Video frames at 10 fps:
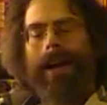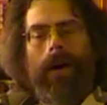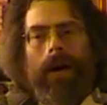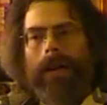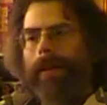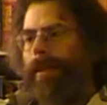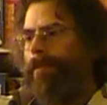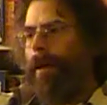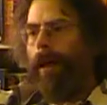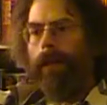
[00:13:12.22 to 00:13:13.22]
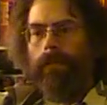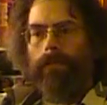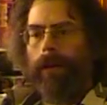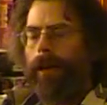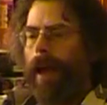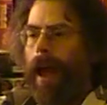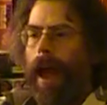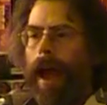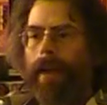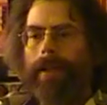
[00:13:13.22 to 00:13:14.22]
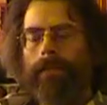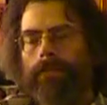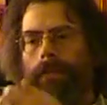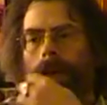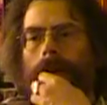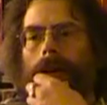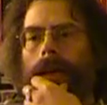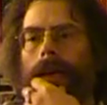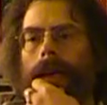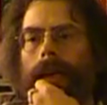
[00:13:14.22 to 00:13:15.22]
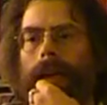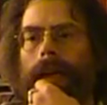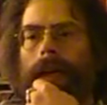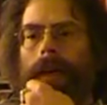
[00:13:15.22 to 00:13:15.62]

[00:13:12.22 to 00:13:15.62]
on the belt, but hasn't been in